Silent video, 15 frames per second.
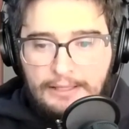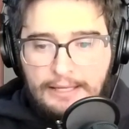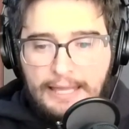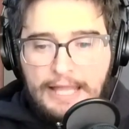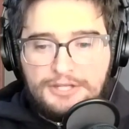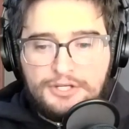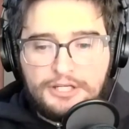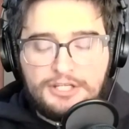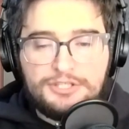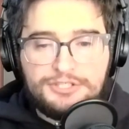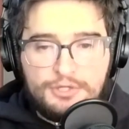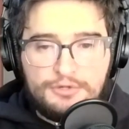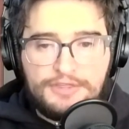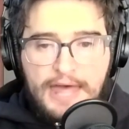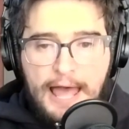and you can
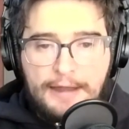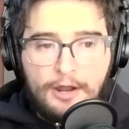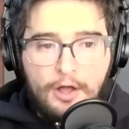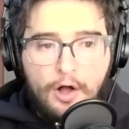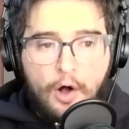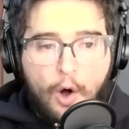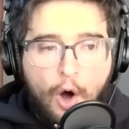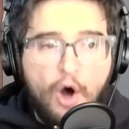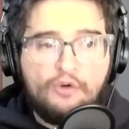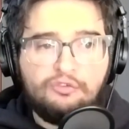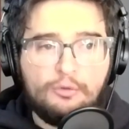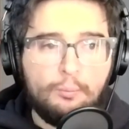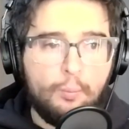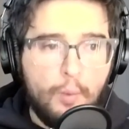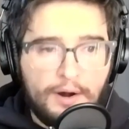do that all
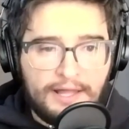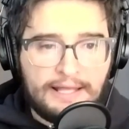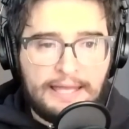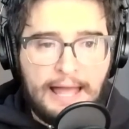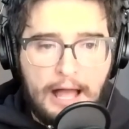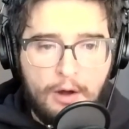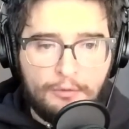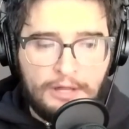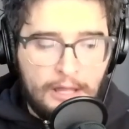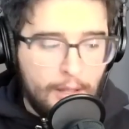from one account